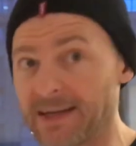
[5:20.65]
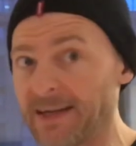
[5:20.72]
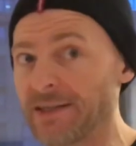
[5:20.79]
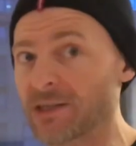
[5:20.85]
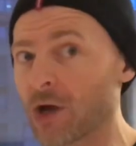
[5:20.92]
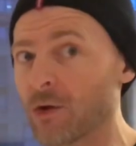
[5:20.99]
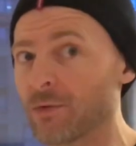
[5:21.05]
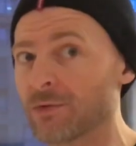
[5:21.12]

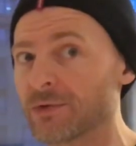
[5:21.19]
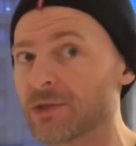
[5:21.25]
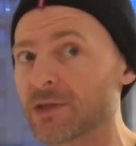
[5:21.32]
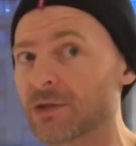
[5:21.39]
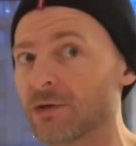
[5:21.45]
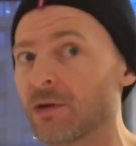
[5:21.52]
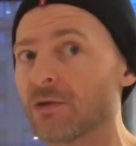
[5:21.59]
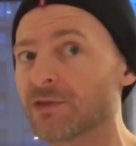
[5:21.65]

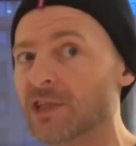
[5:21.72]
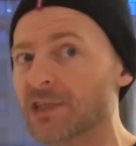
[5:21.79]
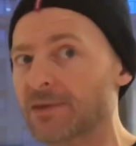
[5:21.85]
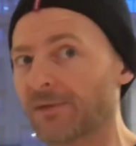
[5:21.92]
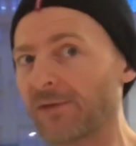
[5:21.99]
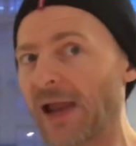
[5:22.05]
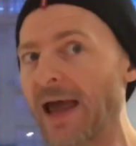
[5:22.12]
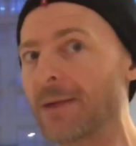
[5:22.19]
ketones, not just
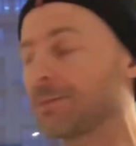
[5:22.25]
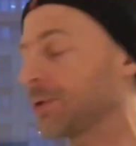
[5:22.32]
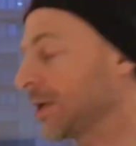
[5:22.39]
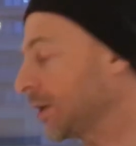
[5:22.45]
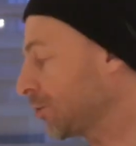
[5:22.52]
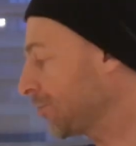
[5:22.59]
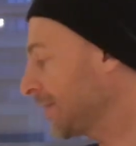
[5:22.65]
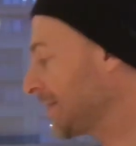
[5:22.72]
flat, but
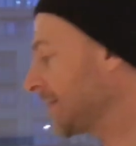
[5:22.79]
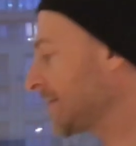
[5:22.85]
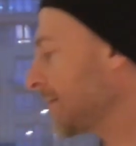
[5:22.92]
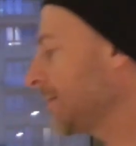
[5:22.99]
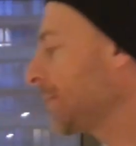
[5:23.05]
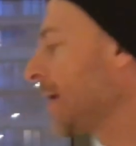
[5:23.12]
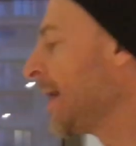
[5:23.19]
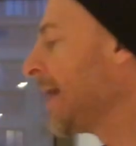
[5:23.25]
increases
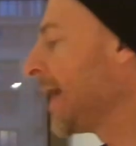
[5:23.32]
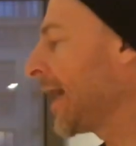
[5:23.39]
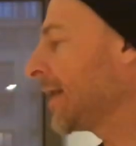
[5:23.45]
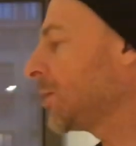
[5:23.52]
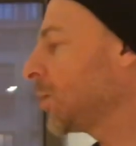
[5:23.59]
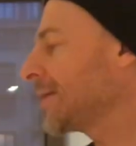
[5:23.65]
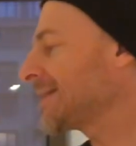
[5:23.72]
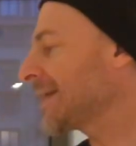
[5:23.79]
them. And
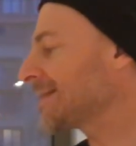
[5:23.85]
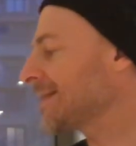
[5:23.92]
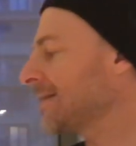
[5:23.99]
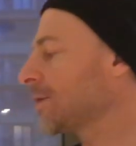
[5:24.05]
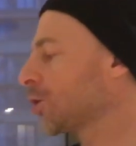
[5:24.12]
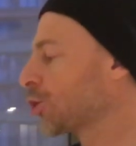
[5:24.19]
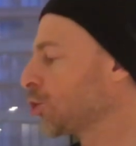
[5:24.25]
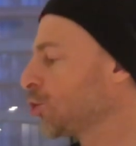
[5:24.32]
then we tested
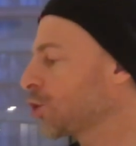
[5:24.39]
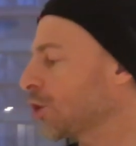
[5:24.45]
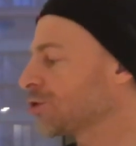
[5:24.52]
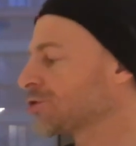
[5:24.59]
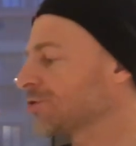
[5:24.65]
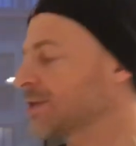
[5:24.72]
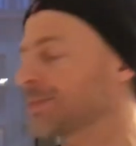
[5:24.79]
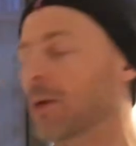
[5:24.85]
the
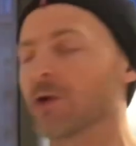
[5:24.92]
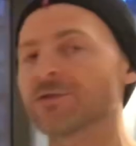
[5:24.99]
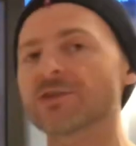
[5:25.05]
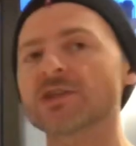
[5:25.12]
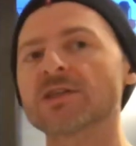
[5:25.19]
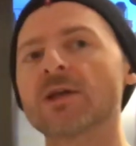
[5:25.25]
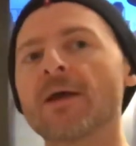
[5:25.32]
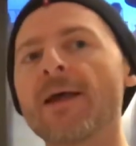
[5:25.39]
glucose
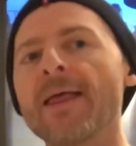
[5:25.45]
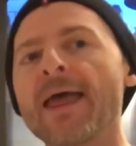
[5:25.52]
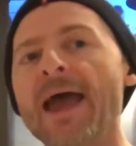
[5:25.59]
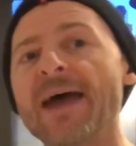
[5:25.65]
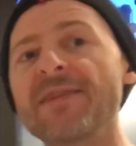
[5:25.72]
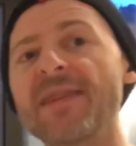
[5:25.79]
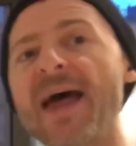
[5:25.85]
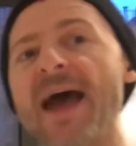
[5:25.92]
response,
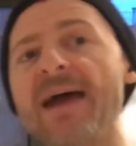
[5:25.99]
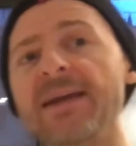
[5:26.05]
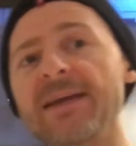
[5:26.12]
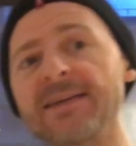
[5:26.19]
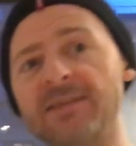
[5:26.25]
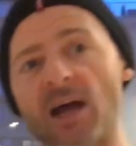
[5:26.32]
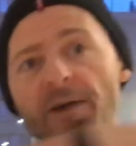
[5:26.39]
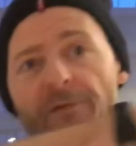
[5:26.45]
and that
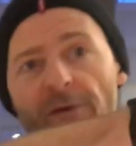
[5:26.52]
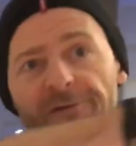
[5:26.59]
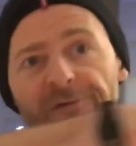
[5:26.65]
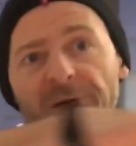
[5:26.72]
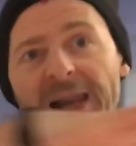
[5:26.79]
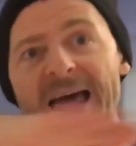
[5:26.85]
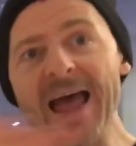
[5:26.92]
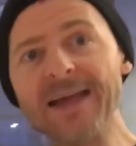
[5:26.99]
is either
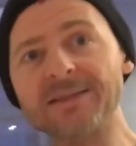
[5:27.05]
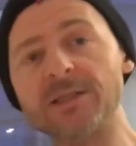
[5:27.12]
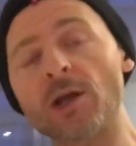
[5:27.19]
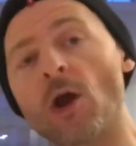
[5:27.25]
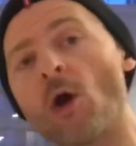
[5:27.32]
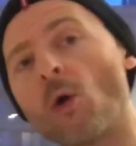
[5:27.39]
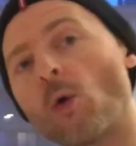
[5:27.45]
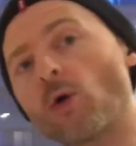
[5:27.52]
flat
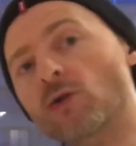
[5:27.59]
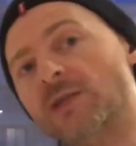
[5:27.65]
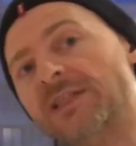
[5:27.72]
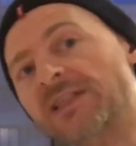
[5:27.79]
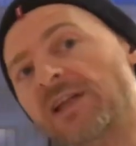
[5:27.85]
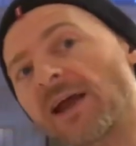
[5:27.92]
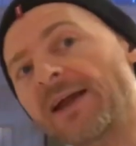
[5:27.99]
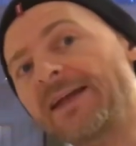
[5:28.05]
or
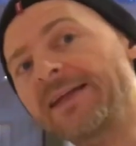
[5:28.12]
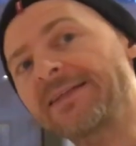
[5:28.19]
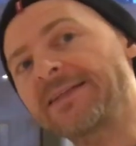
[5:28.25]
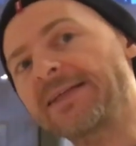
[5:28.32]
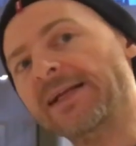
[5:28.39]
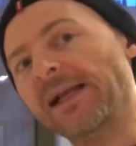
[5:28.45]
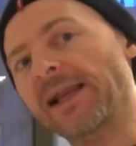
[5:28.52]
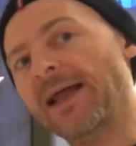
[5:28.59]
slightly
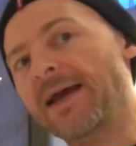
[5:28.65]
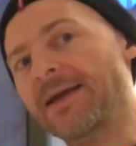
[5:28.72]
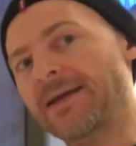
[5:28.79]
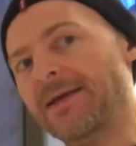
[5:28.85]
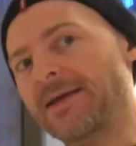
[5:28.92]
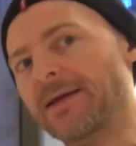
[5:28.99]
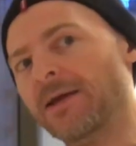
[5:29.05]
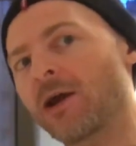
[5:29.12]

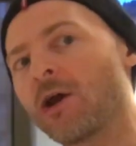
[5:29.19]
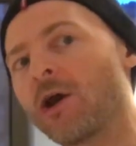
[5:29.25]
declining